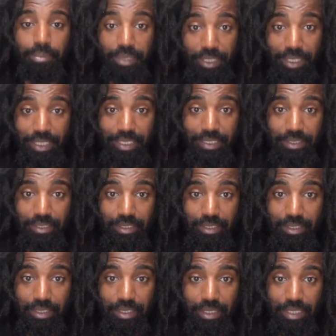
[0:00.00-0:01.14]
But
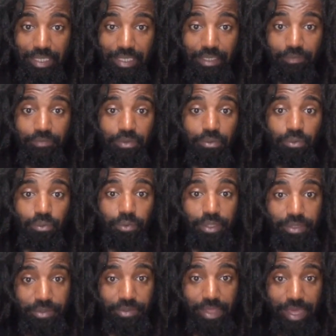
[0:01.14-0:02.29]
even
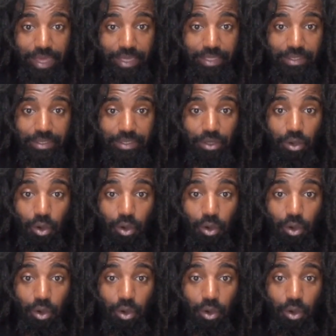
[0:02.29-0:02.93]
with that,